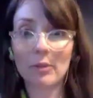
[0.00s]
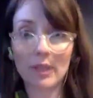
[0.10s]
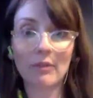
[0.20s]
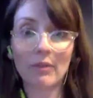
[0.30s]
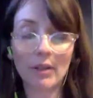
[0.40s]
a
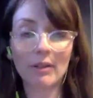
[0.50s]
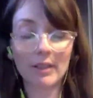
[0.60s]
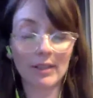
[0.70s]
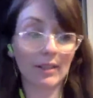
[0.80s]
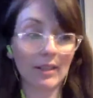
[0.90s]
place for all of
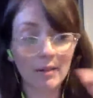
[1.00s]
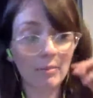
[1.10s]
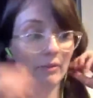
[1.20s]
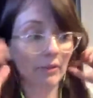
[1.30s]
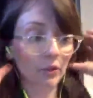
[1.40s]
us at the
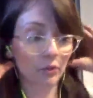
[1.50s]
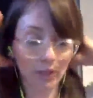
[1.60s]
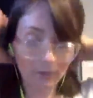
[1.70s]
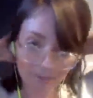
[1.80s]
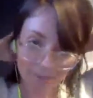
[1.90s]
table for
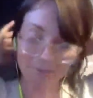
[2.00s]
sure.